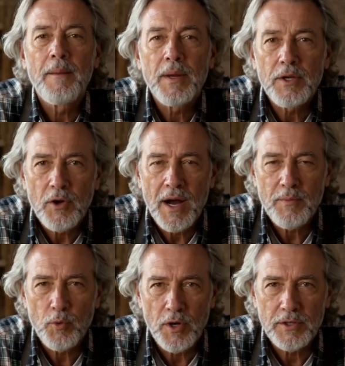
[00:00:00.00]
But
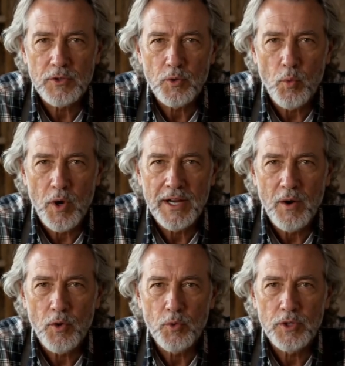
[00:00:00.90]
drive one through white
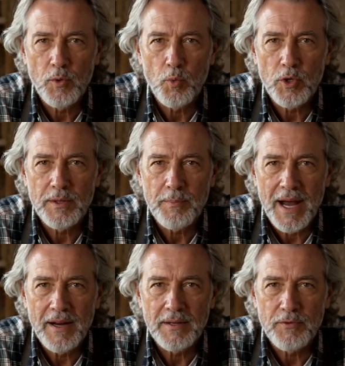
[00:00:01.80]
oak with a wooden
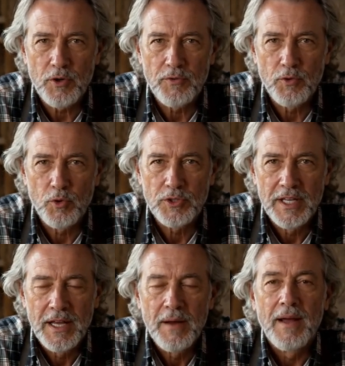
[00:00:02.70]
mallet for a full
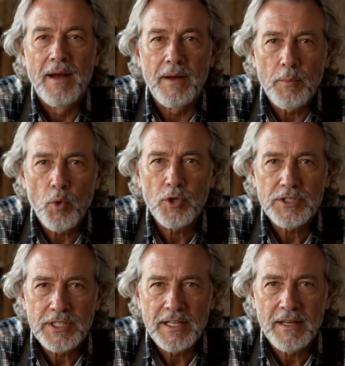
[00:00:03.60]
day of heavy
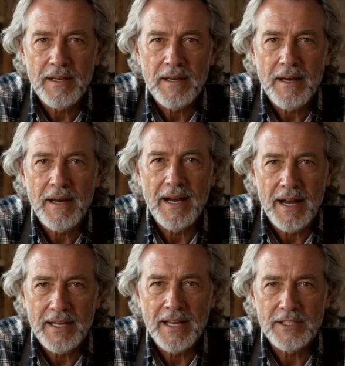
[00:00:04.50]
mortising,
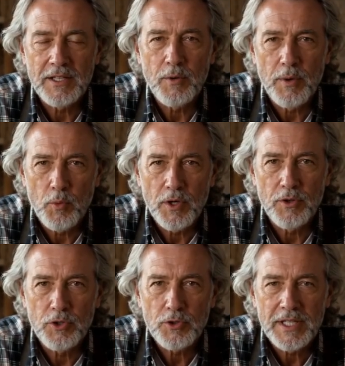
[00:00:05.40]
and then tell me whether
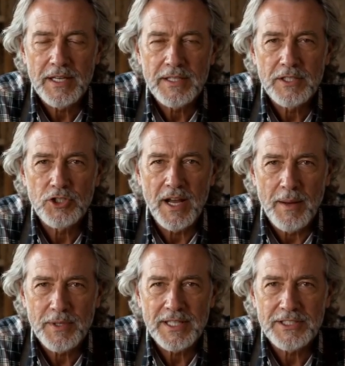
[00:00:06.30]
you needed the
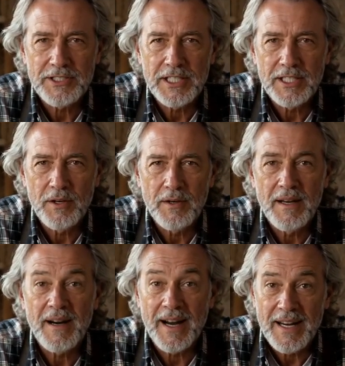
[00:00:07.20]
Japanese steel
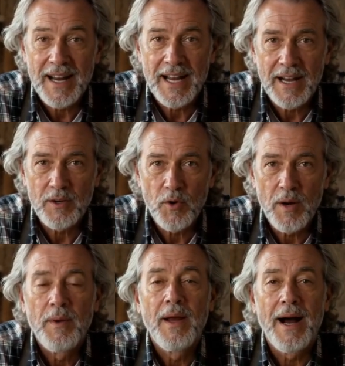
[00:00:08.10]
and
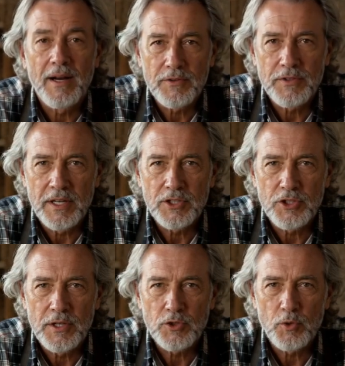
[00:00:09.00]
hand-rubbed lacquer
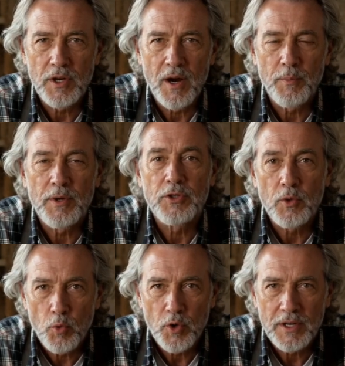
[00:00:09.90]
finish to accomplish the
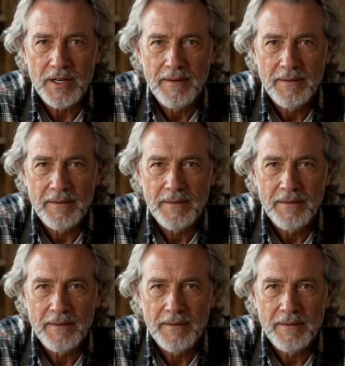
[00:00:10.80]
work.